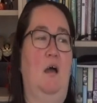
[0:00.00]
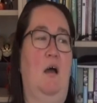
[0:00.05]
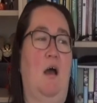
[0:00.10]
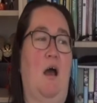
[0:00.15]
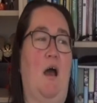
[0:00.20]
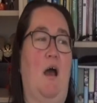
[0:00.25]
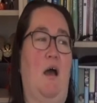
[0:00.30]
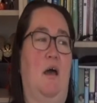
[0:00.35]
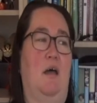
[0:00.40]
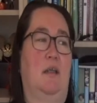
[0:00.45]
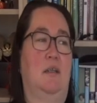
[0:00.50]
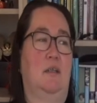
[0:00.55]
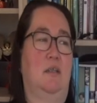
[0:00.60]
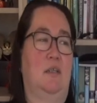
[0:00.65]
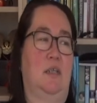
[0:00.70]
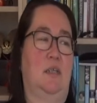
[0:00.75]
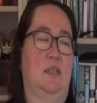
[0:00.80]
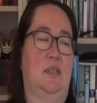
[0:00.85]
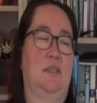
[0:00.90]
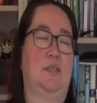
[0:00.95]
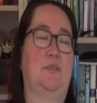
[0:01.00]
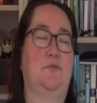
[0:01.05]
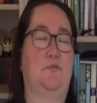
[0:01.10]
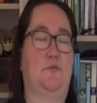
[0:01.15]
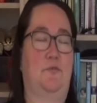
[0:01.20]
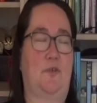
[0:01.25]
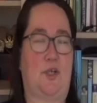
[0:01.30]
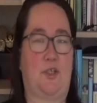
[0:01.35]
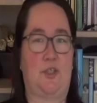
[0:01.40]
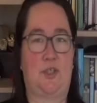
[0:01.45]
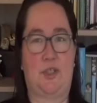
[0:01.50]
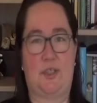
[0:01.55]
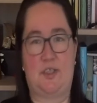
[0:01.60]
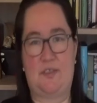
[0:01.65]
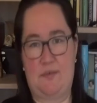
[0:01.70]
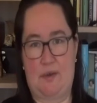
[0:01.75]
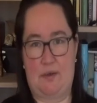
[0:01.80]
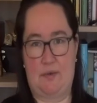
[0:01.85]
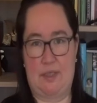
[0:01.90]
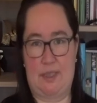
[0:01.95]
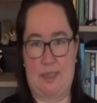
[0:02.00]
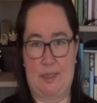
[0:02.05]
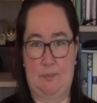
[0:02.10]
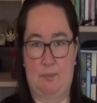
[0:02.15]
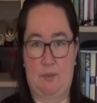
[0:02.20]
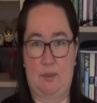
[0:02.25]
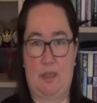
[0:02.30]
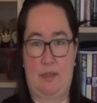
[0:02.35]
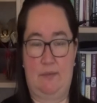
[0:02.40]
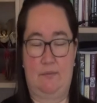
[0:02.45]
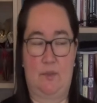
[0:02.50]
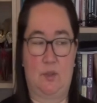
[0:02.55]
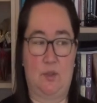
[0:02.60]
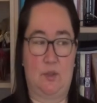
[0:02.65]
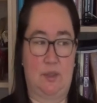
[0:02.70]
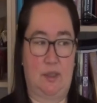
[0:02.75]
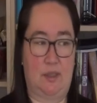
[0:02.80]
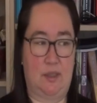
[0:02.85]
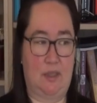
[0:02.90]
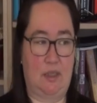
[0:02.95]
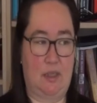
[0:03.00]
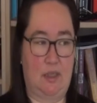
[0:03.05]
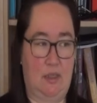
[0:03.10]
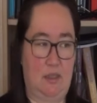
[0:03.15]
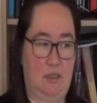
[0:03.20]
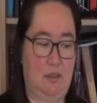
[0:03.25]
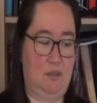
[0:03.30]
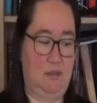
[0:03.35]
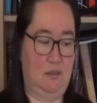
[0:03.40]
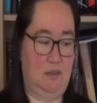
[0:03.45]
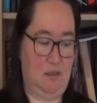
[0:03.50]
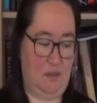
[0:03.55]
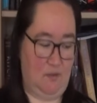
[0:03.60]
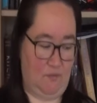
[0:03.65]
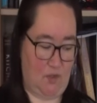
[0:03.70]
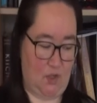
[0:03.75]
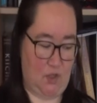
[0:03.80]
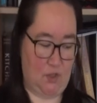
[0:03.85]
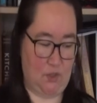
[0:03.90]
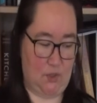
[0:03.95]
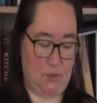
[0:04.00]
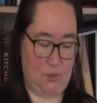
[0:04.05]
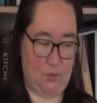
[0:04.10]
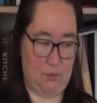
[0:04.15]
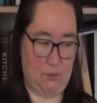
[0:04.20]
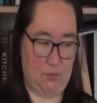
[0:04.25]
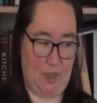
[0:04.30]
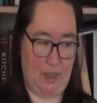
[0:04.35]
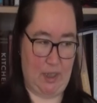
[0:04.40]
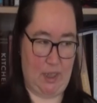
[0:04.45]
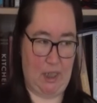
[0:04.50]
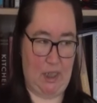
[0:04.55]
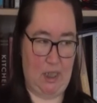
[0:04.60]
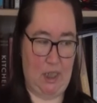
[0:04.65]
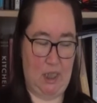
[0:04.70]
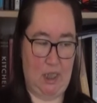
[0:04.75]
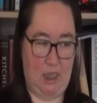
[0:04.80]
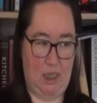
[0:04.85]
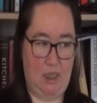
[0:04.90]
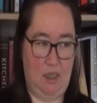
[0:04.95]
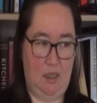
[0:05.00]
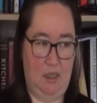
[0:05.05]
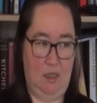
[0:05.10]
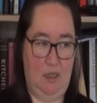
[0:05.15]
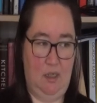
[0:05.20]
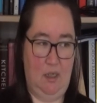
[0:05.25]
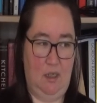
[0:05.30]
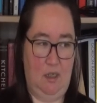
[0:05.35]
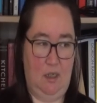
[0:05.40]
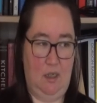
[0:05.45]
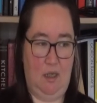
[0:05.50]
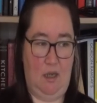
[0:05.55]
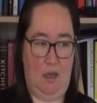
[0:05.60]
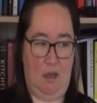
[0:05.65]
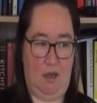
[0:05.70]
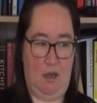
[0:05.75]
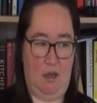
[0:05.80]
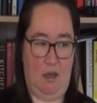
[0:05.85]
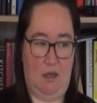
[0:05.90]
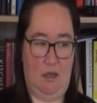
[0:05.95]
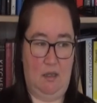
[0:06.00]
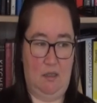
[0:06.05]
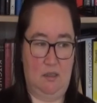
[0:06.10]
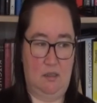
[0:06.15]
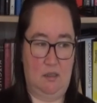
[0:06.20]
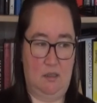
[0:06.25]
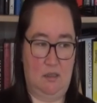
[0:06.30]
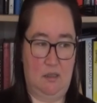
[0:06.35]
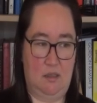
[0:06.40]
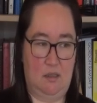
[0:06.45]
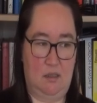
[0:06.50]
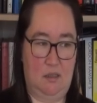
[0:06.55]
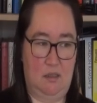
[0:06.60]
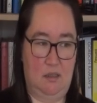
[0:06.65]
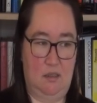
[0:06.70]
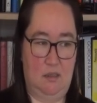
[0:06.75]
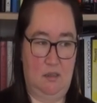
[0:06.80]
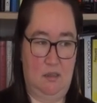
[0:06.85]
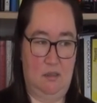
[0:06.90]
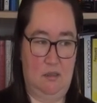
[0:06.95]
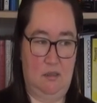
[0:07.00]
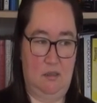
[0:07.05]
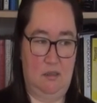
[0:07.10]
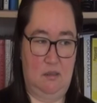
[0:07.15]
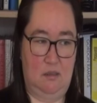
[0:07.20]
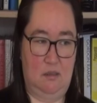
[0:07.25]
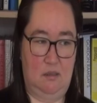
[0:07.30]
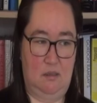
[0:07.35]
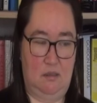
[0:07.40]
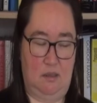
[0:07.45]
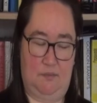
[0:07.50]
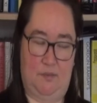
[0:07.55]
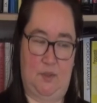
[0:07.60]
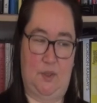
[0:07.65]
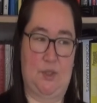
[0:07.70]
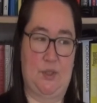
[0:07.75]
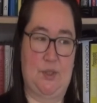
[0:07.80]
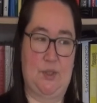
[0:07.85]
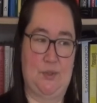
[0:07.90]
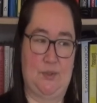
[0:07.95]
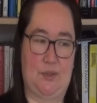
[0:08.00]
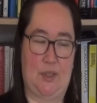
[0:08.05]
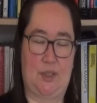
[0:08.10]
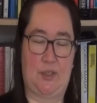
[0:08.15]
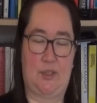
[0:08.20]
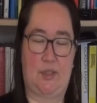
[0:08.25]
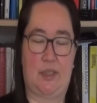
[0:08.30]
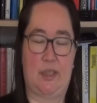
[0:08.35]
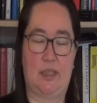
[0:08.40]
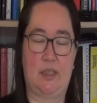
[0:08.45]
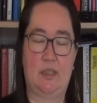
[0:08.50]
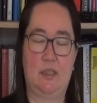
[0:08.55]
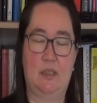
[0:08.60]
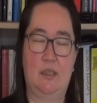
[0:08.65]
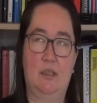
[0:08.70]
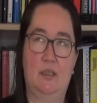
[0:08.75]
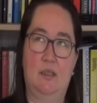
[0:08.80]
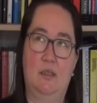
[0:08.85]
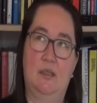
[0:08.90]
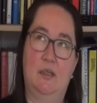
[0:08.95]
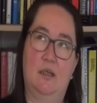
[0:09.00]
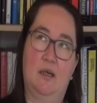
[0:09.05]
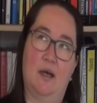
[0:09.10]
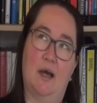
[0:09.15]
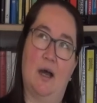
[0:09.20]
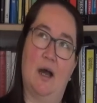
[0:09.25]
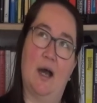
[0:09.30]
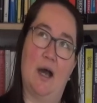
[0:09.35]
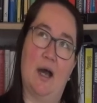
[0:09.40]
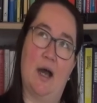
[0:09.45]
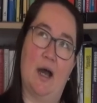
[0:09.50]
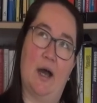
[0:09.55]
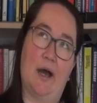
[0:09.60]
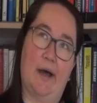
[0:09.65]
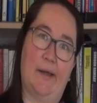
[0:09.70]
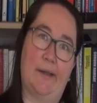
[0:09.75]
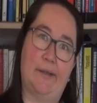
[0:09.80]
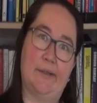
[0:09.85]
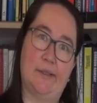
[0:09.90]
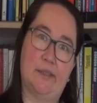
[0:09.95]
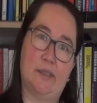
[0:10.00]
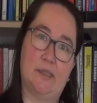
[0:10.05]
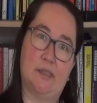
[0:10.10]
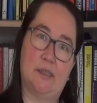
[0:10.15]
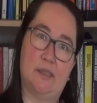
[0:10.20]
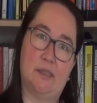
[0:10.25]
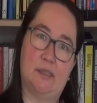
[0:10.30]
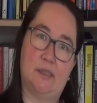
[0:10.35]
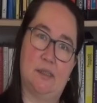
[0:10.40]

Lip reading: and it is in French. It's very simple. I've done a version already, and I've done two actually, and